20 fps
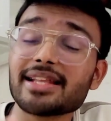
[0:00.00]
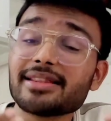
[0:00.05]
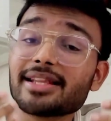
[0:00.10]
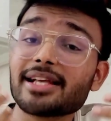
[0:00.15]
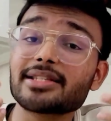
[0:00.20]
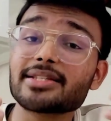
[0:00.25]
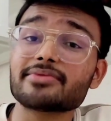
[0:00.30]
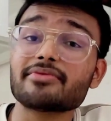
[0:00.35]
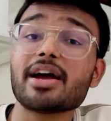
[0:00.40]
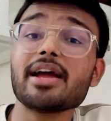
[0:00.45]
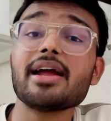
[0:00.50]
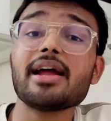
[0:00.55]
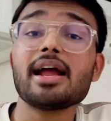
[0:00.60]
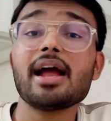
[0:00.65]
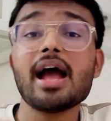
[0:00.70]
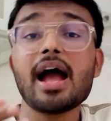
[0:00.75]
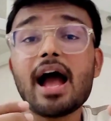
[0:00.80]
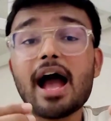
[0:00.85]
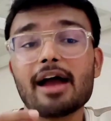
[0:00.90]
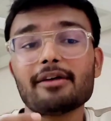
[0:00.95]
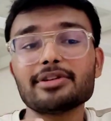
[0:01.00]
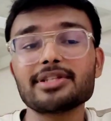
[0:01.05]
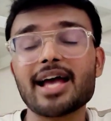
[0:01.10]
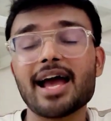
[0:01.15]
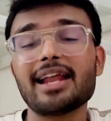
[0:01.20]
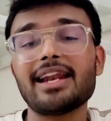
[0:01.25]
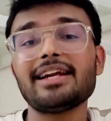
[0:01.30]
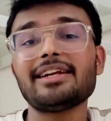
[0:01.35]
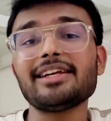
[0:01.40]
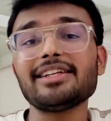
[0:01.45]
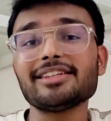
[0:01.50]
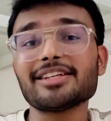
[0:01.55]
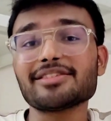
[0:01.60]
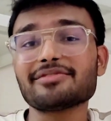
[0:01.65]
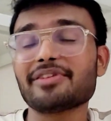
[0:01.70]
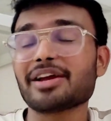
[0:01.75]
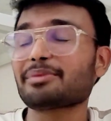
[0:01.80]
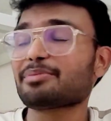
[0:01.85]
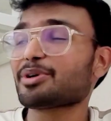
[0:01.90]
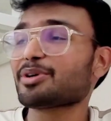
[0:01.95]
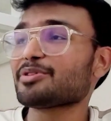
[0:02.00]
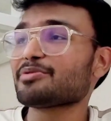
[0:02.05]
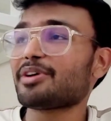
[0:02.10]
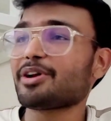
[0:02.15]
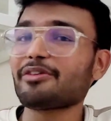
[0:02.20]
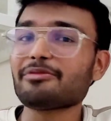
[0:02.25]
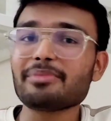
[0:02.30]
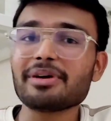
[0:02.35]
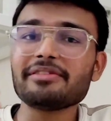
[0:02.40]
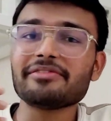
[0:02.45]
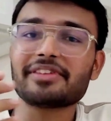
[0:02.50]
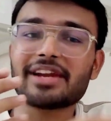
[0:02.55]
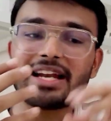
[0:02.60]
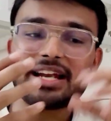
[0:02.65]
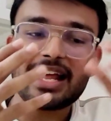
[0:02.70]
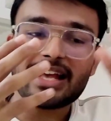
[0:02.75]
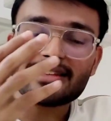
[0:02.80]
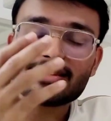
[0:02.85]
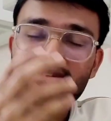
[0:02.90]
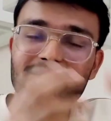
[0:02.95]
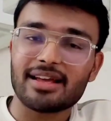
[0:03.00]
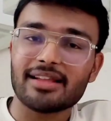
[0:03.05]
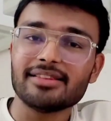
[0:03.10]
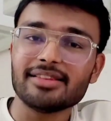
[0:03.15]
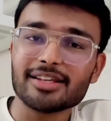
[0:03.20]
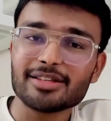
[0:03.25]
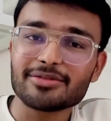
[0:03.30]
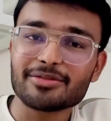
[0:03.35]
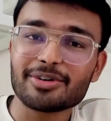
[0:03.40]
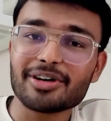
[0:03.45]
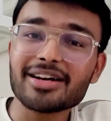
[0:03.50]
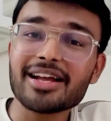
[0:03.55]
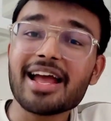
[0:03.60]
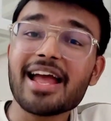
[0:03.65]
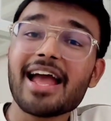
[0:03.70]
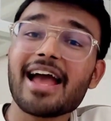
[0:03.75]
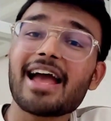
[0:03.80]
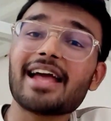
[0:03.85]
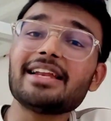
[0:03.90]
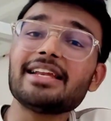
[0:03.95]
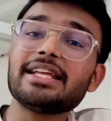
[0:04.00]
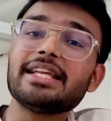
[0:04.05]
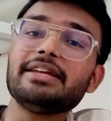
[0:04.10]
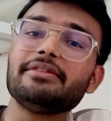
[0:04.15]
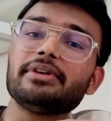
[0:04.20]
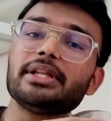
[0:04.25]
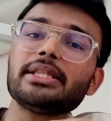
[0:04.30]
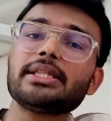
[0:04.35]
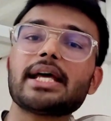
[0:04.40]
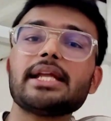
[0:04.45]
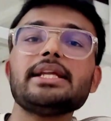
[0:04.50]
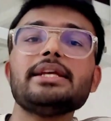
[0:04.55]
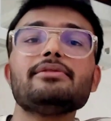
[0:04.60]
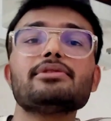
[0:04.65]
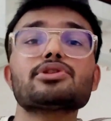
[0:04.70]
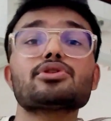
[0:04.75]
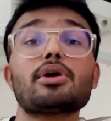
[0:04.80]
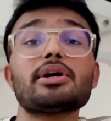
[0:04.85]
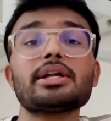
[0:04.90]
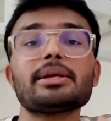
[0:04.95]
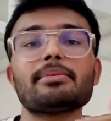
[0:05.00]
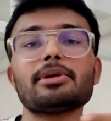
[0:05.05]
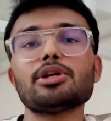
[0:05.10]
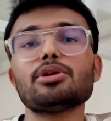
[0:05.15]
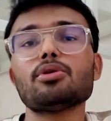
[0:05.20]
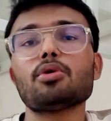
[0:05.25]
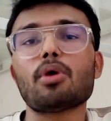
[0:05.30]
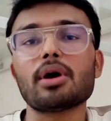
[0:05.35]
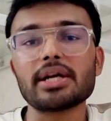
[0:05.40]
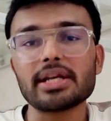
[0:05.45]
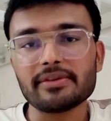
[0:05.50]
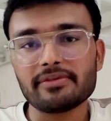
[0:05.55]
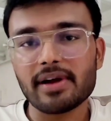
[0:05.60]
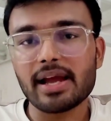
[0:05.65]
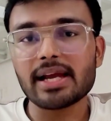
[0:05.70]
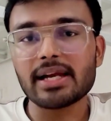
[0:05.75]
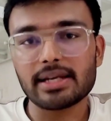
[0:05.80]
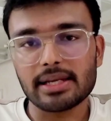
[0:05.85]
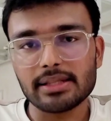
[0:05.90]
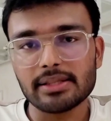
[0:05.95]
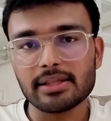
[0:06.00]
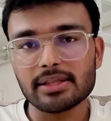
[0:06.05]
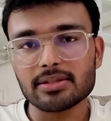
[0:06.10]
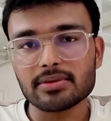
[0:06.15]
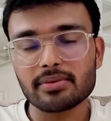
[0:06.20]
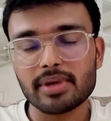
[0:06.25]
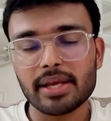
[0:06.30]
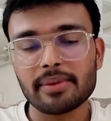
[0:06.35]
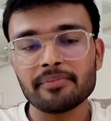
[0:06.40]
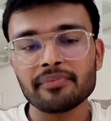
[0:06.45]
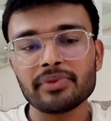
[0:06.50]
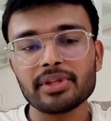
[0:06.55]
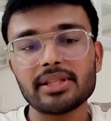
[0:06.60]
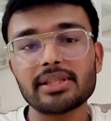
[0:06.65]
And that's why I was highlighting this fact, because one of my friend has done this work, and even then he was not able to quantify it in this way.